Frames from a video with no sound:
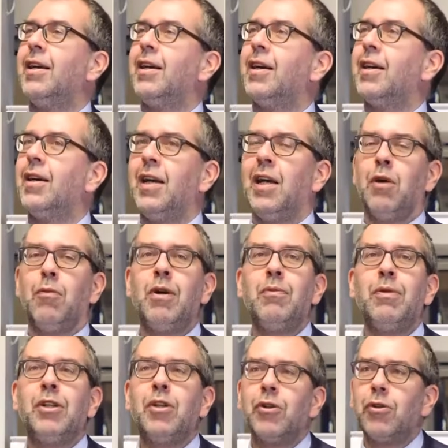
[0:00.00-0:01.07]
Uh, we,
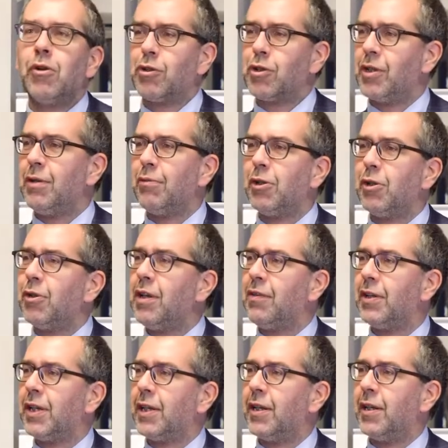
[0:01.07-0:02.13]
we, don't also we don't
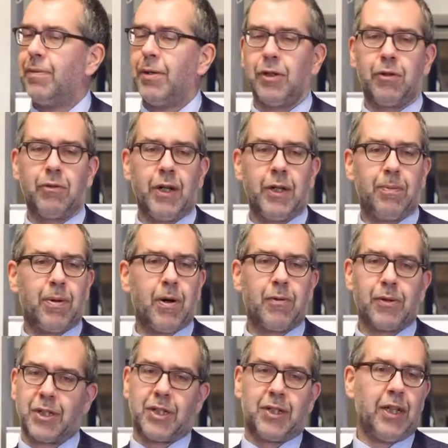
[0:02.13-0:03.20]
even care about great
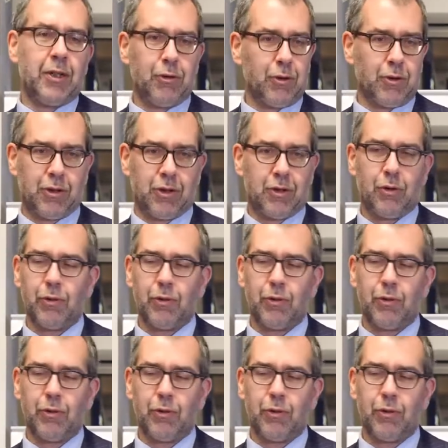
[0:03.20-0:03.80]
power status.